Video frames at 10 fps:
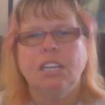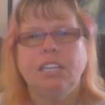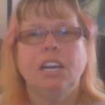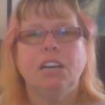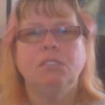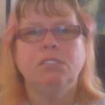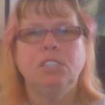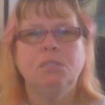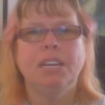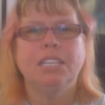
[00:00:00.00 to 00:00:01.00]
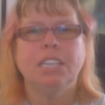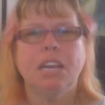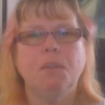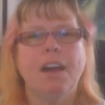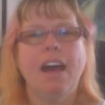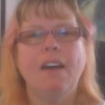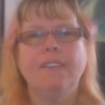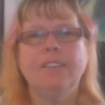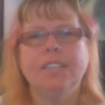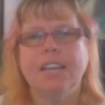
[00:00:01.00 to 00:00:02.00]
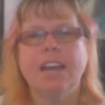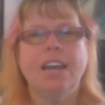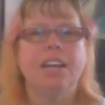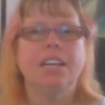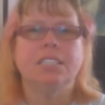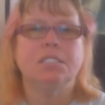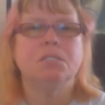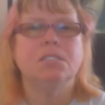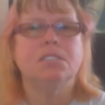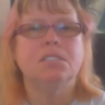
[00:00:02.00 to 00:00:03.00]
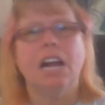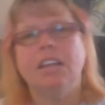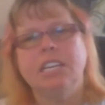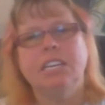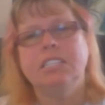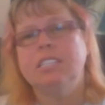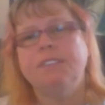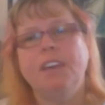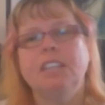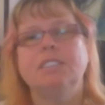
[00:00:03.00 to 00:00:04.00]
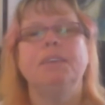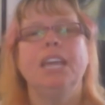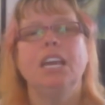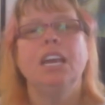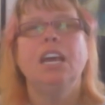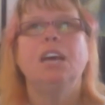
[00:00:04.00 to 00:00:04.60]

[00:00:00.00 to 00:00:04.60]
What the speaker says: Now, you may say, well, how can I control how this affects me?